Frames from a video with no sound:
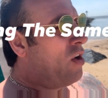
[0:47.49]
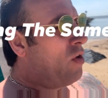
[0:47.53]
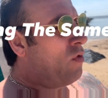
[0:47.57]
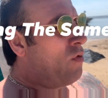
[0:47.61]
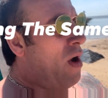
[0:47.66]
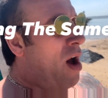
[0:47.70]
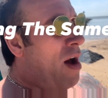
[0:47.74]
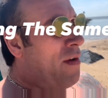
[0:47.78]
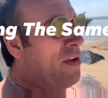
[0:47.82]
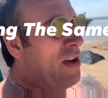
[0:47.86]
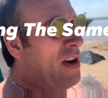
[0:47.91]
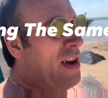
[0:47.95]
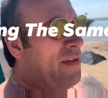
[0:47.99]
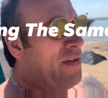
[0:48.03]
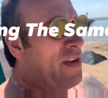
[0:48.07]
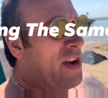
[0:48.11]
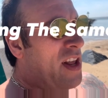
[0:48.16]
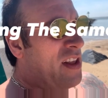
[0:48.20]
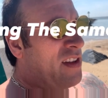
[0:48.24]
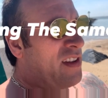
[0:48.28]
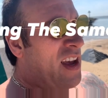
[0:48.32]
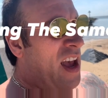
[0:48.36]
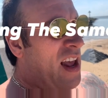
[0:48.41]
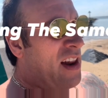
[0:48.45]
Rather live in
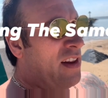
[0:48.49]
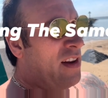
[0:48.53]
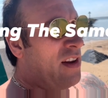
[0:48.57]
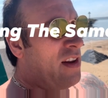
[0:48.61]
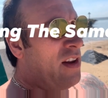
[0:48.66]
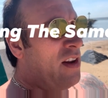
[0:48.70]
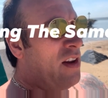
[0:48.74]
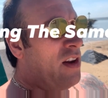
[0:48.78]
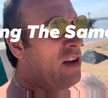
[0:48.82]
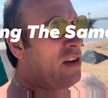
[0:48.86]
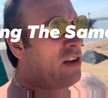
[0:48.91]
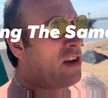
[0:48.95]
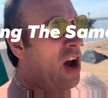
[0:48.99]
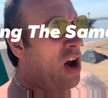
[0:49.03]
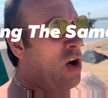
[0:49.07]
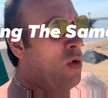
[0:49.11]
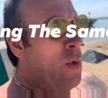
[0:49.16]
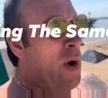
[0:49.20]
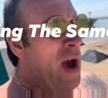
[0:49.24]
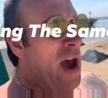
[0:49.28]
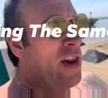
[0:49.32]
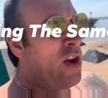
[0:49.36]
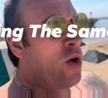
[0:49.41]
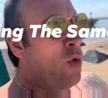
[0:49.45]
a tent, go
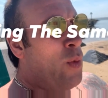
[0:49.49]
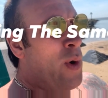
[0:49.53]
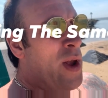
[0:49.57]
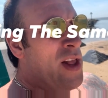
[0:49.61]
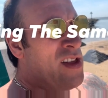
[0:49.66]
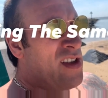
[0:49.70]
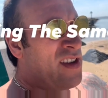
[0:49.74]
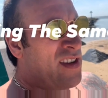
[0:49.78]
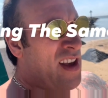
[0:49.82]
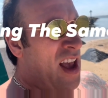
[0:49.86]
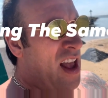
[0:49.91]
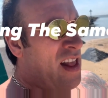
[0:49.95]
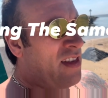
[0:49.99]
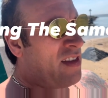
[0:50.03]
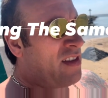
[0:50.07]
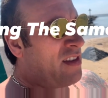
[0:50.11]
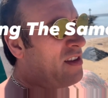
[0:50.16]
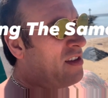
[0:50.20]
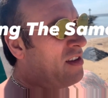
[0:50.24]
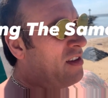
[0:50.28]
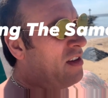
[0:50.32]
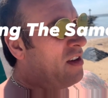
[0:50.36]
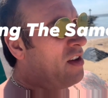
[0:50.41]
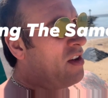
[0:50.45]
where the wind
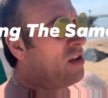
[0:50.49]
sent.